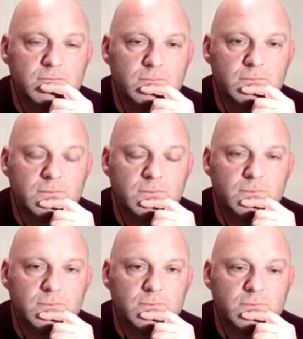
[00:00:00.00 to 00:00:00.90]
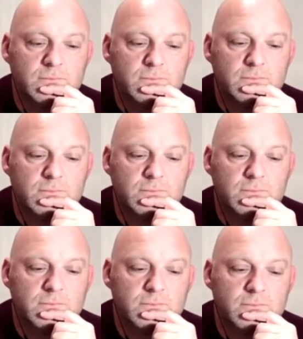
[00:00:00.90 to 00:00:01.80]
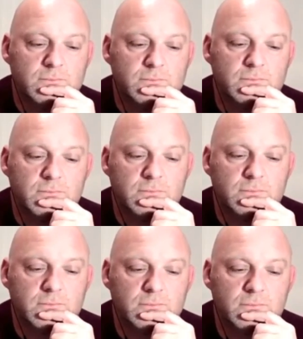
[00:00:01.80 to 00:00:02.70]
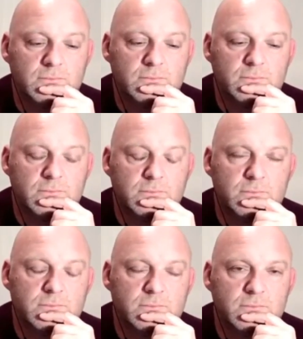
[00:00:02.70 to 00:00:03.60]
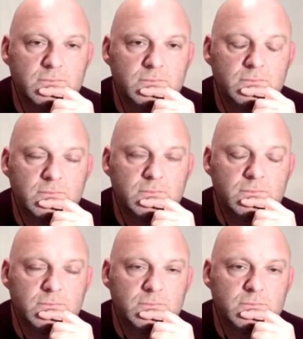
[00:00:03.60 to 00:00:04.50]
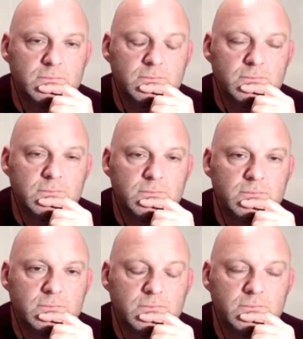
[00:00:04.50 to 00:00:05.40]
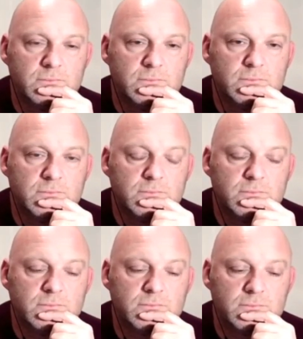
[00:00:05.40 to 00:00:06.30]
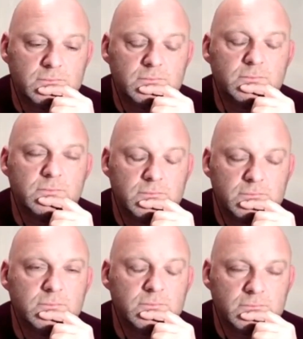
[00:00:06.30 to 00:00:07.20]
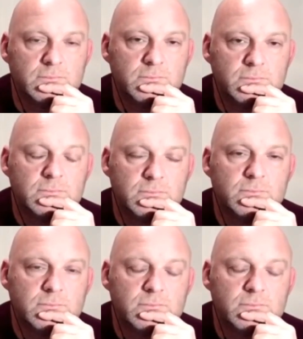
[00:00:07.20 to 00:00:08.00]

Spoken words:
(not speaking)